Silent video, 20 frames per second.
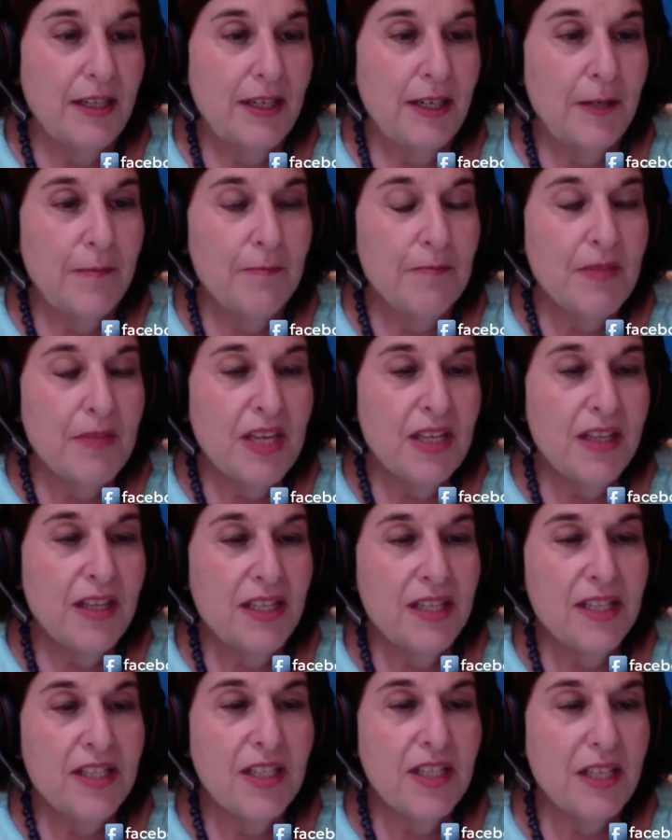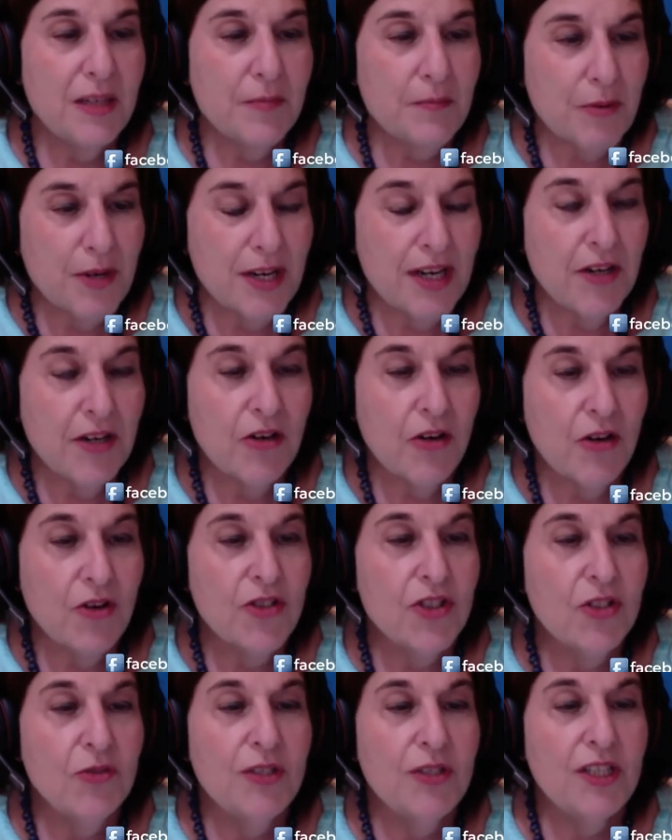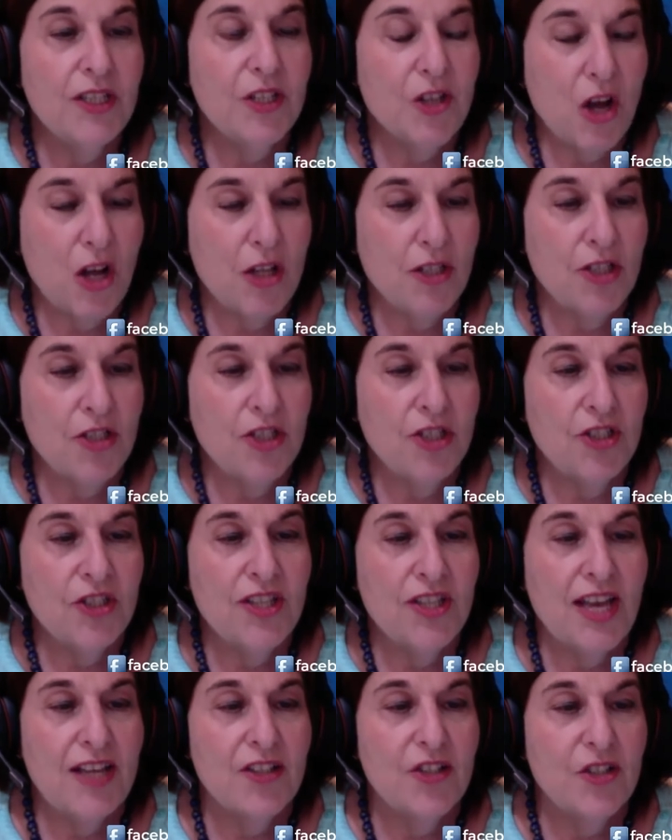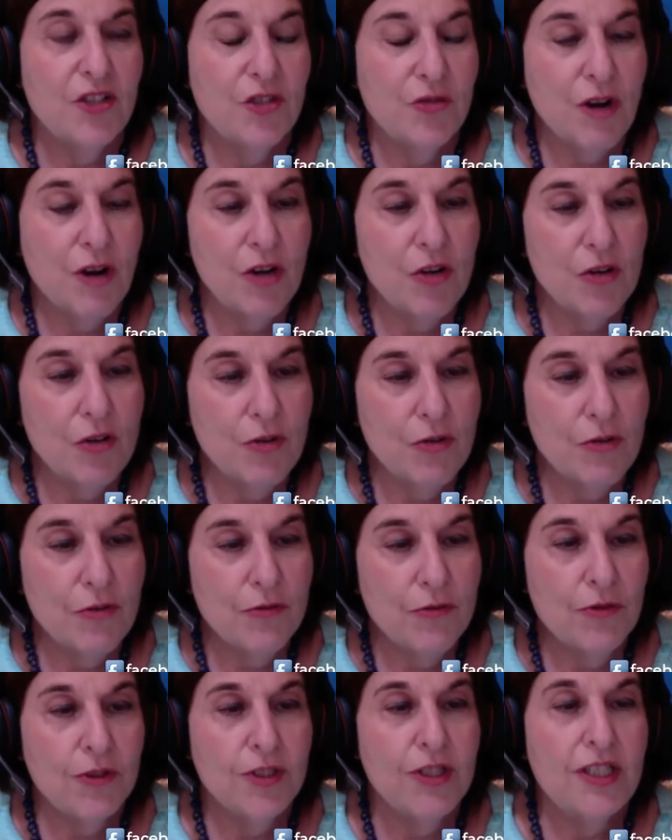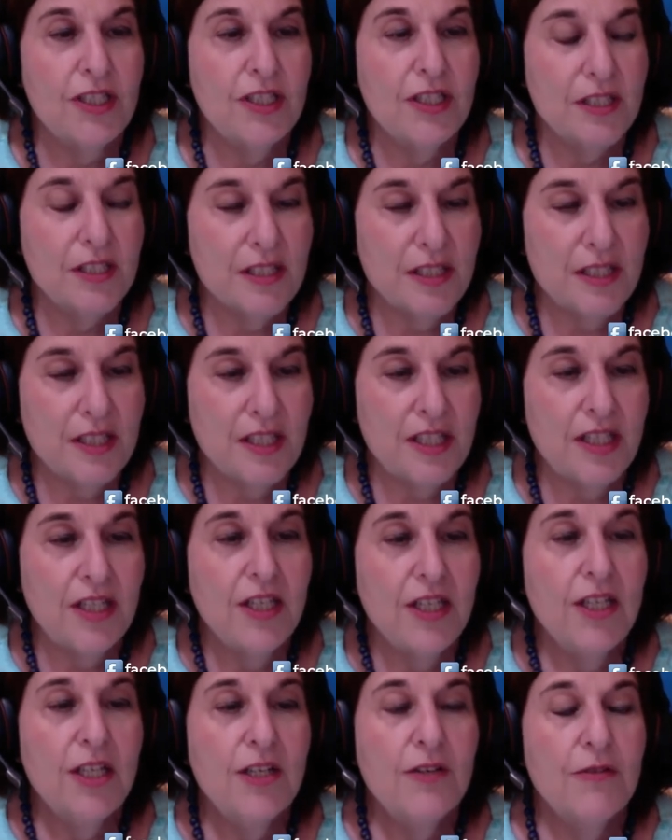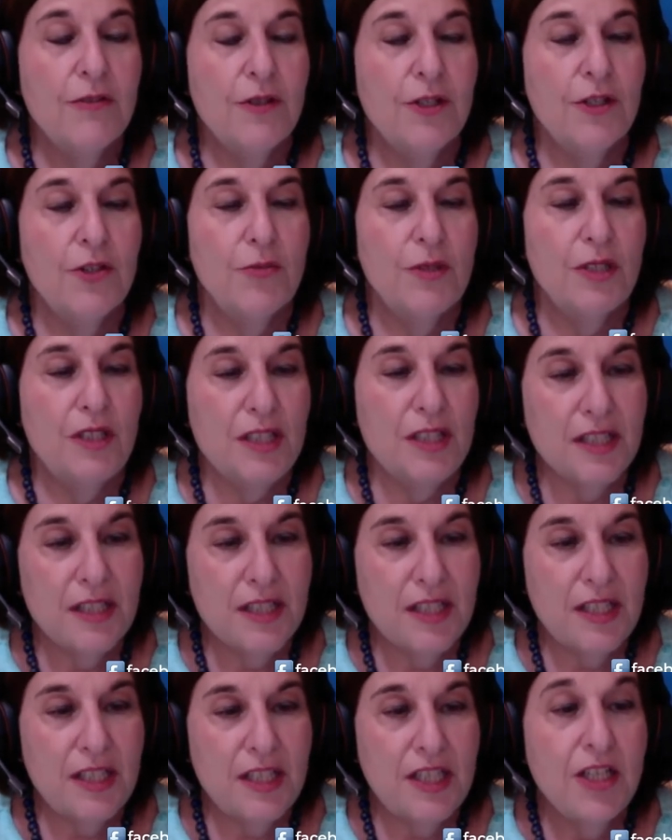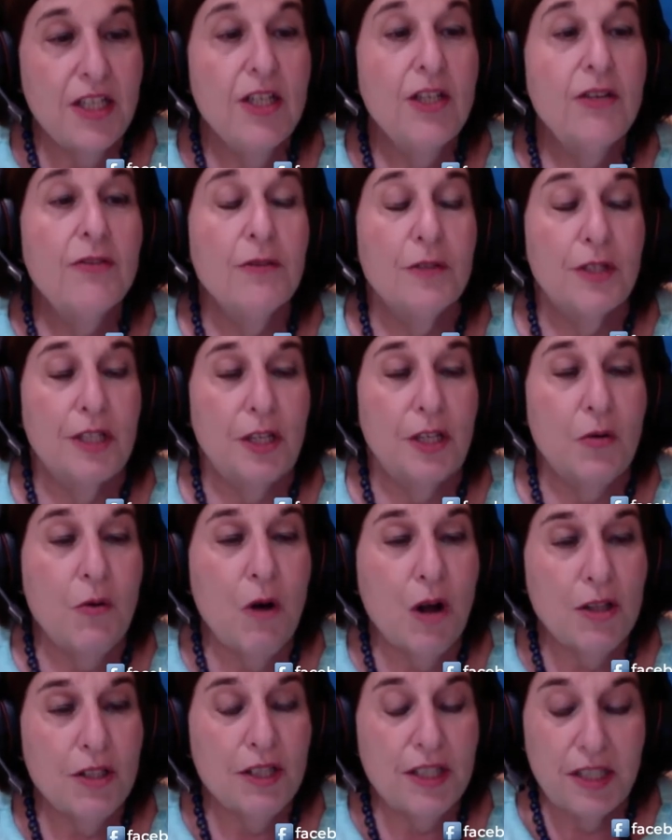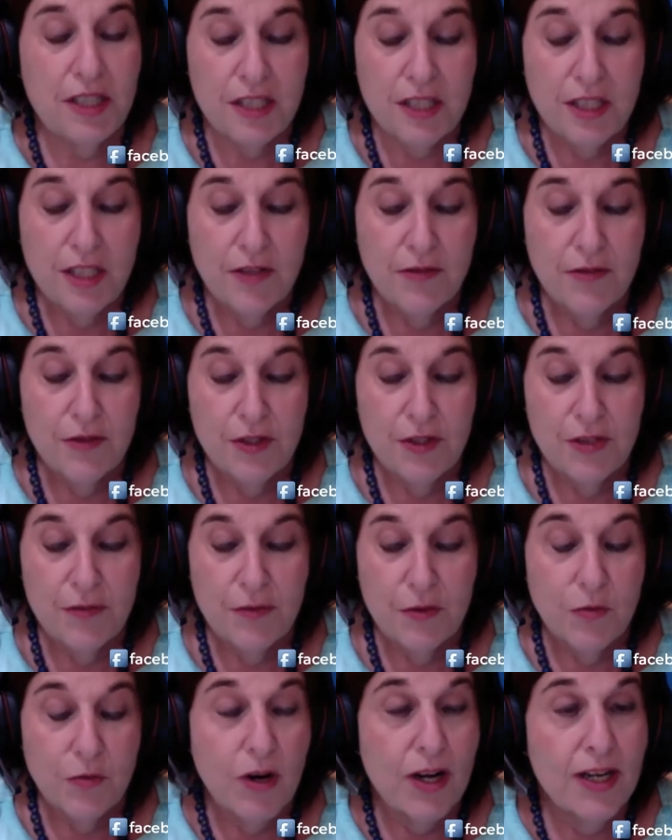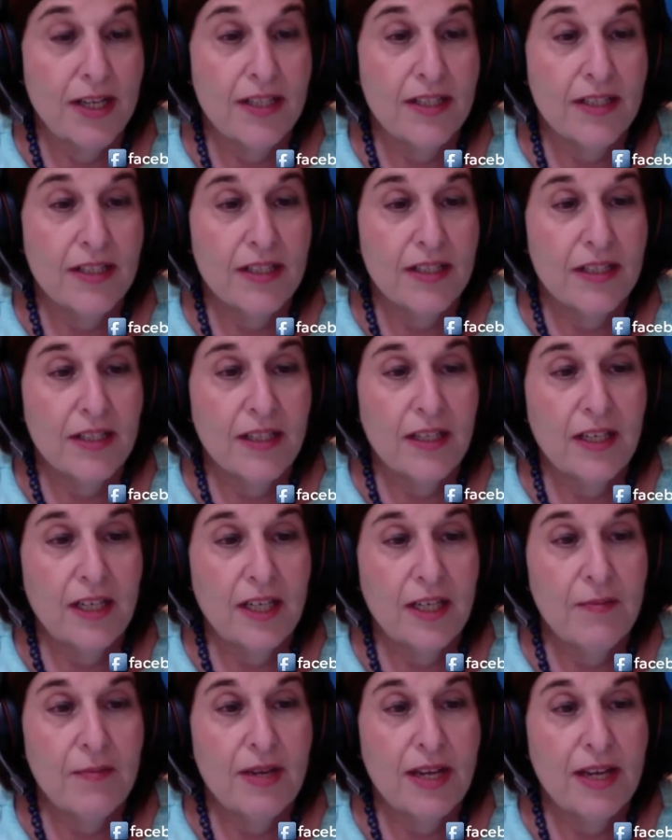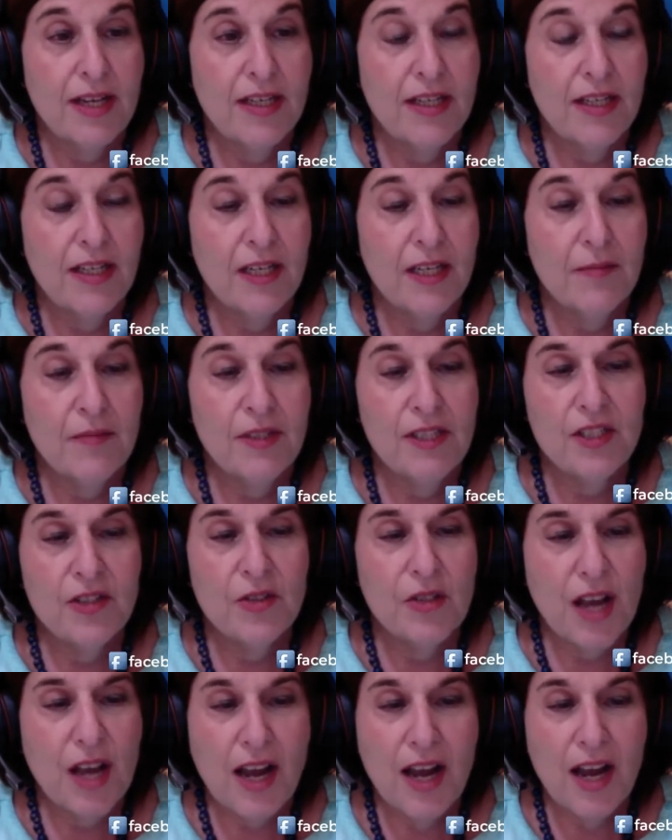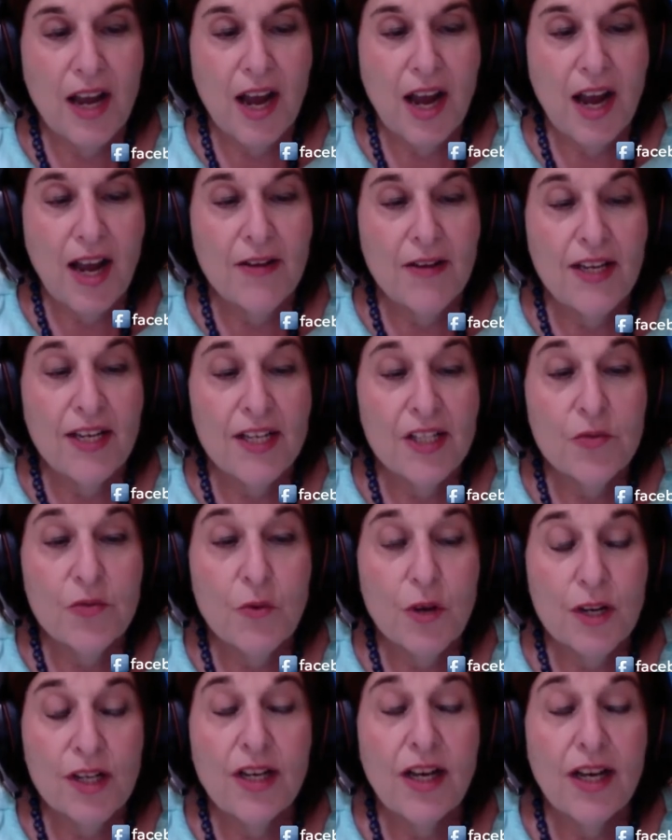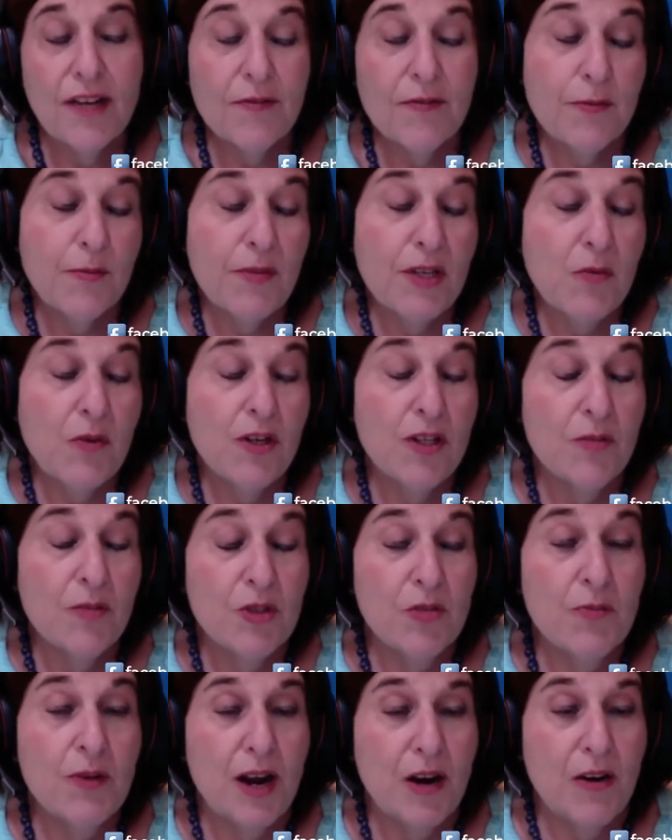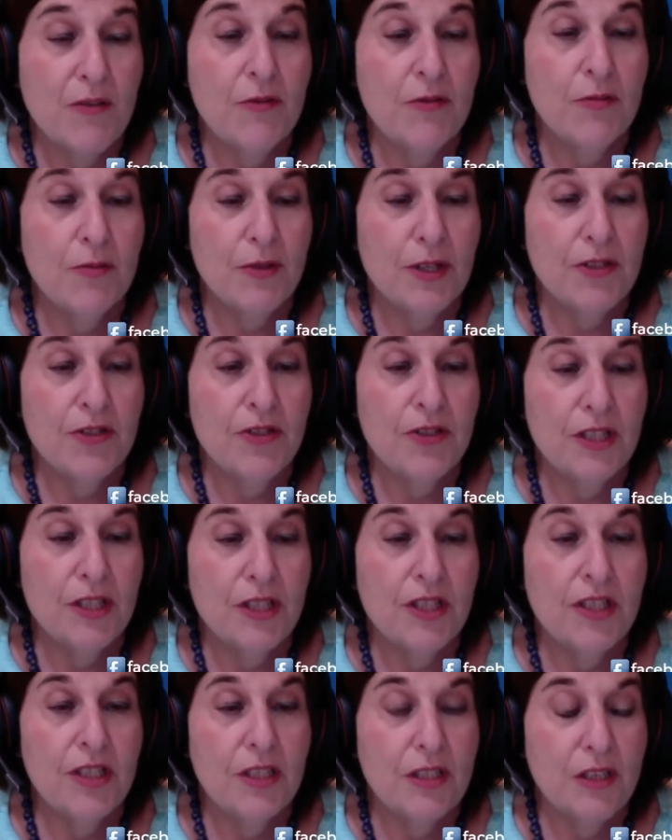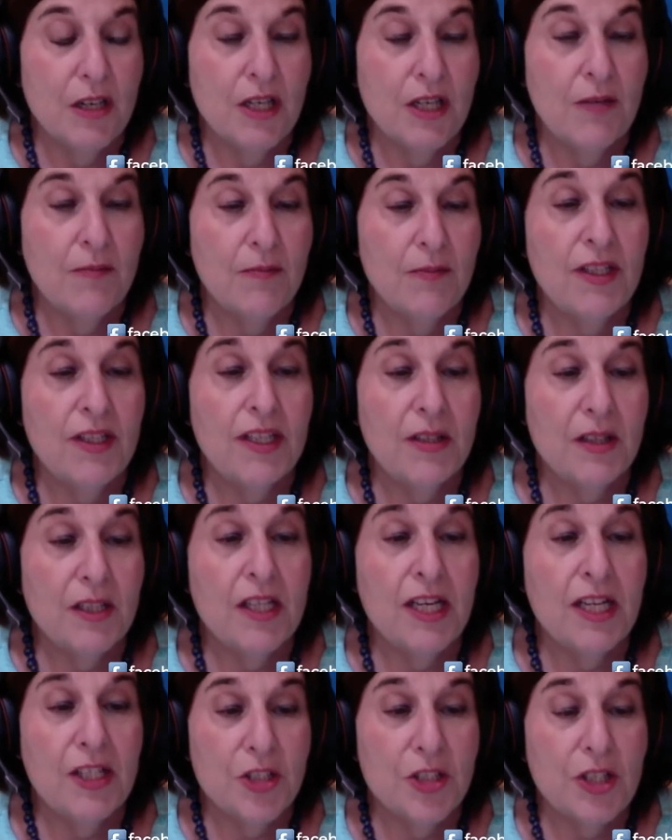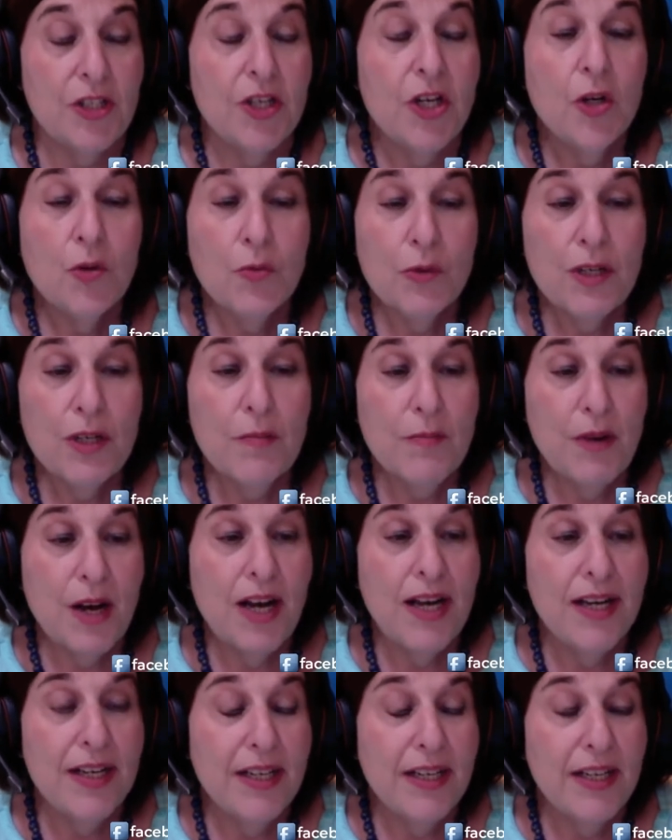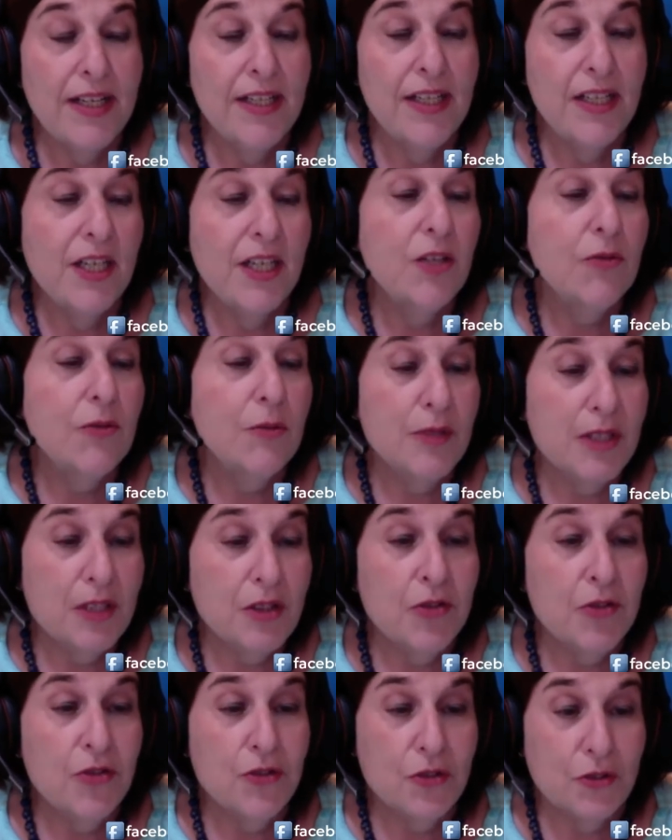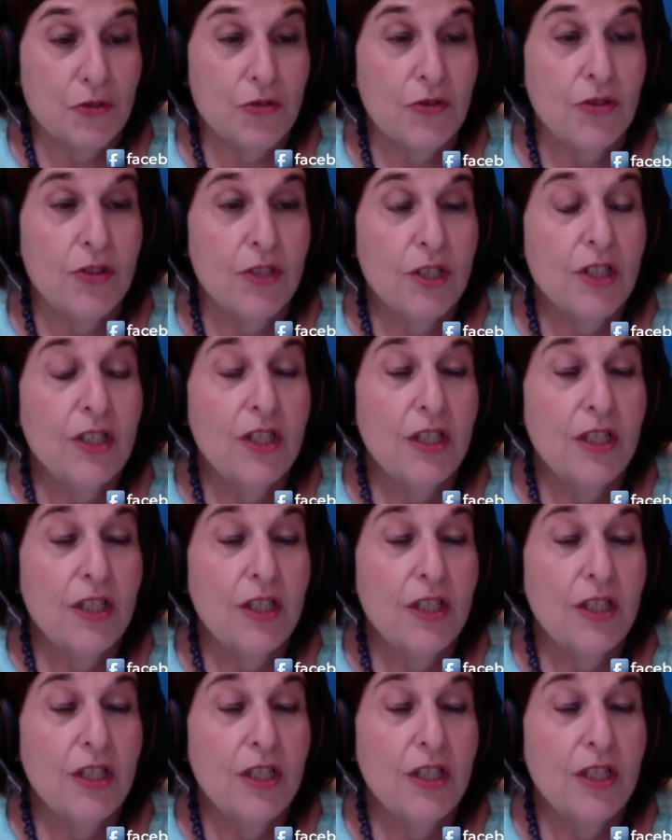Um, this prayer also acknowledges that struggle for decency, for human dignity, for equality, for civil rights, um, and um, it's I, I it is one of, I for me one of the most powerful prayers in um, the collection, written by a young rabbinical student.